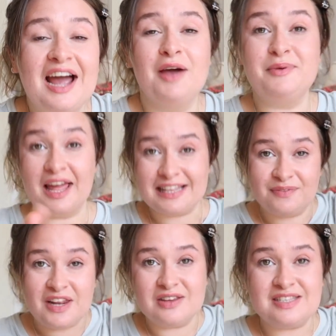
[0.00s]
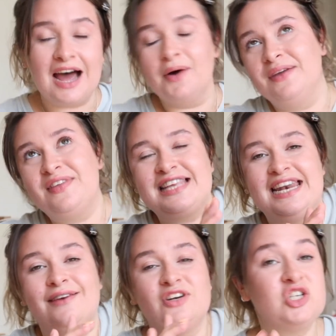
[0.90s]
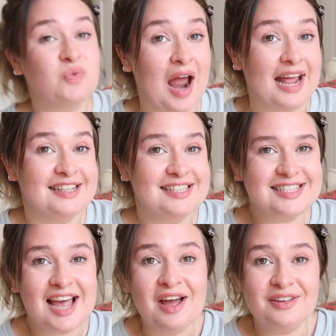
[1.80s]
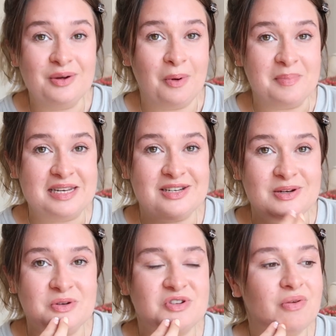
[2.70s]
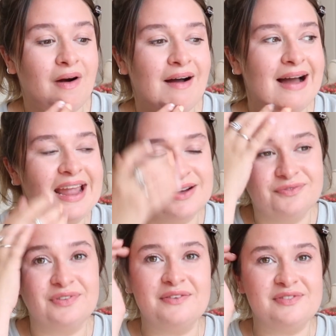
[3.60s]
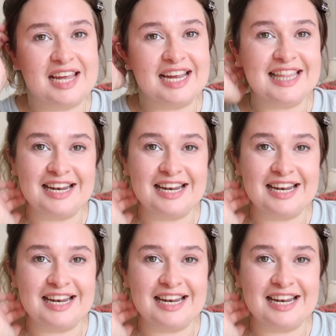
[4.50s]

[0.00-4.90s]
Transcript: I hope you like this video style. If there's any other trends you want me to try thrifting,